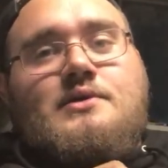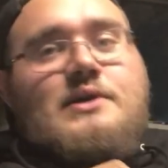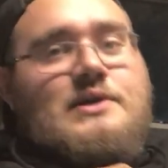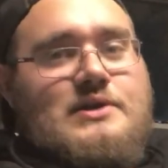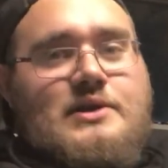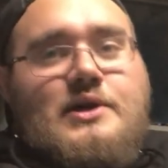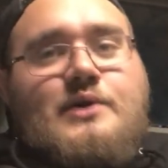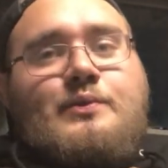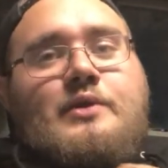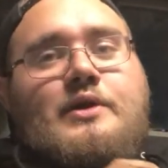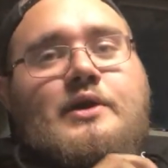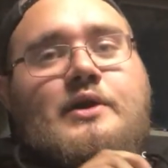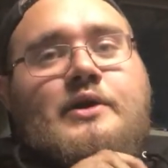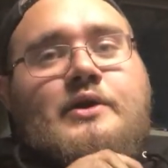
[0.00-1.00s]
Doesn't come
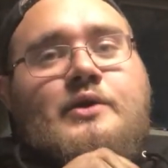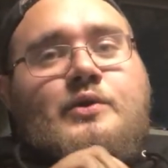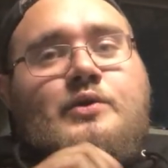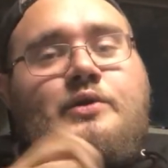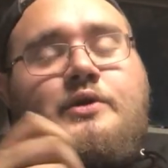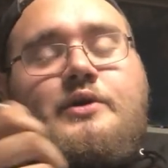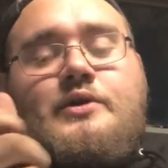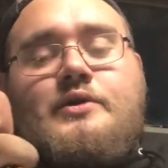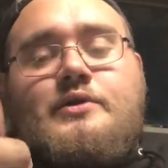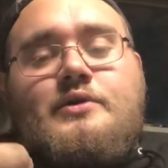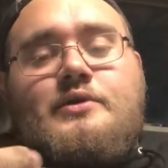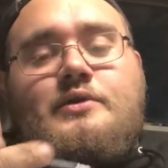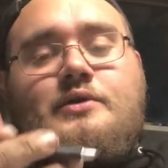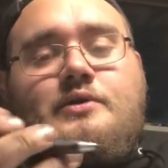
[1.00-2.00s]
with an intercooler.
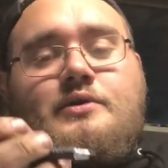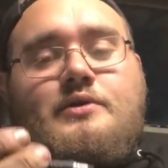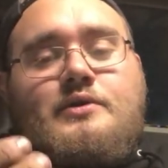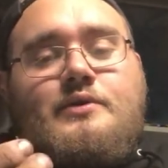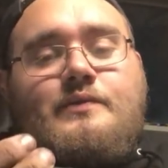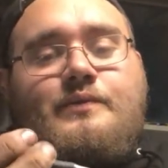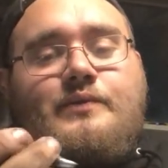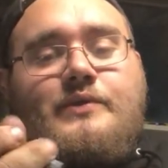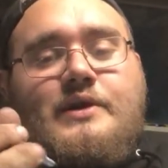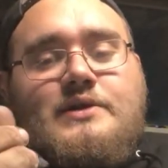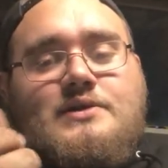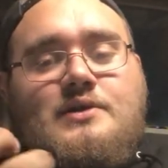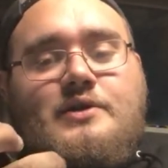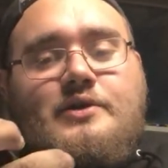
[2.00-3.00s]

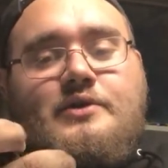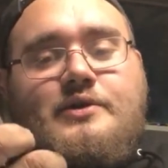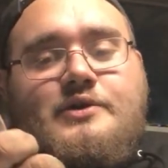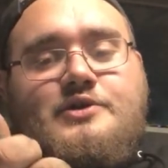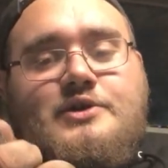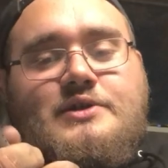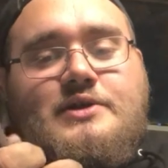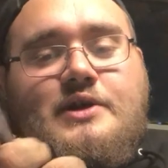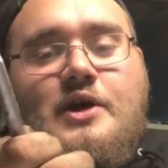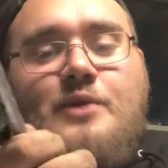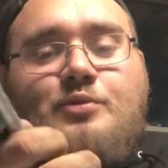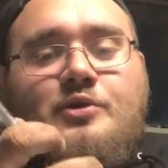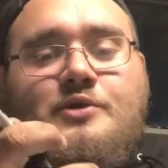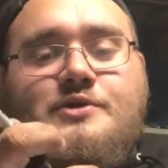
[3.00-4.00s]
It's literally just the
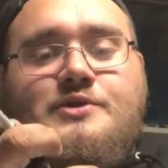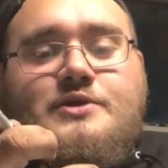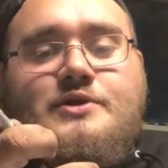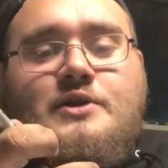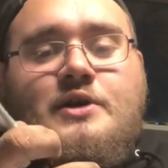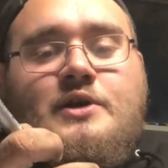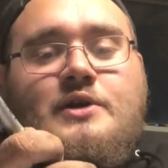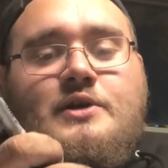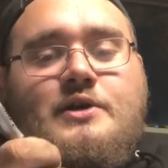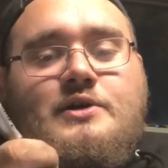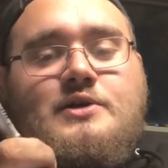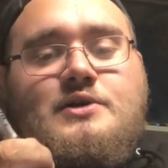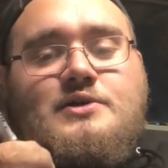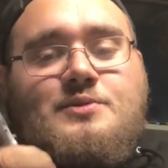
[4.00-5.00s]
couplers,
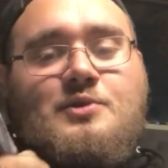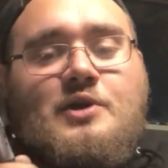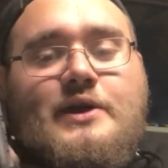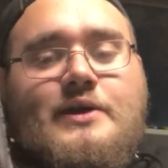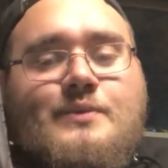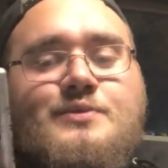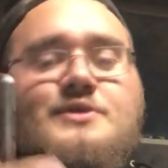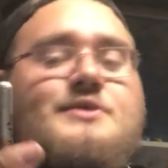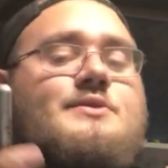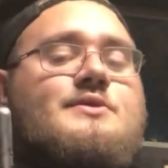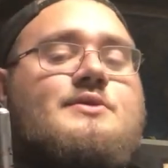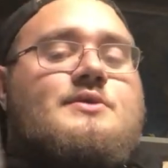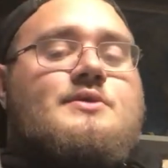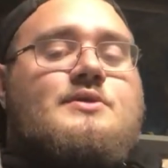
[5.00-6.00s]
some clamps,
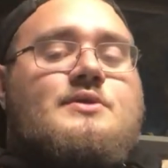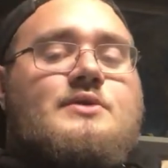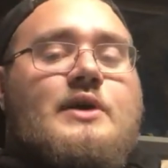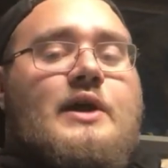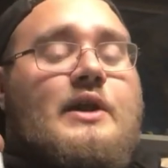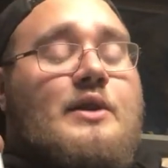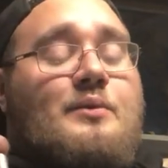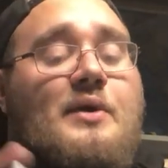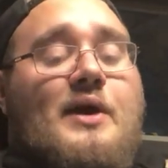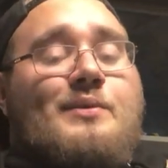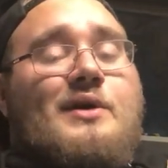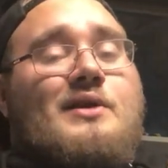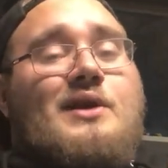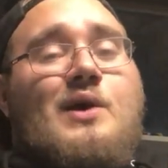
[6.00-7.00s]
and the
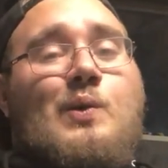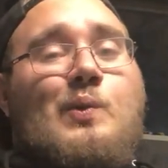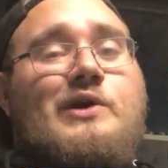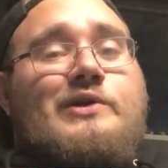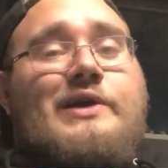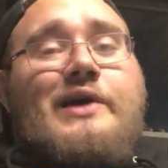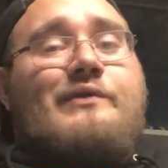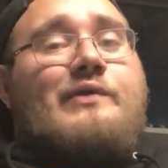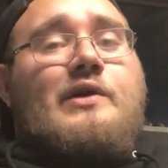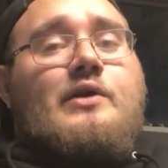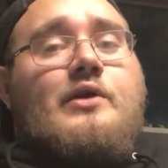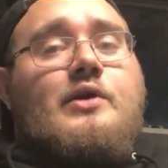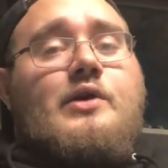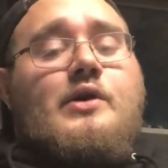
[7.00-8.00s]
piping that will not
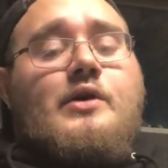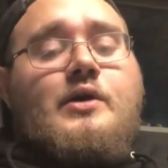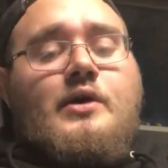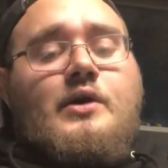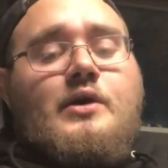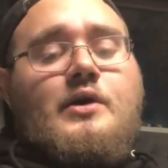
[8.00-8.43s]
fit your car.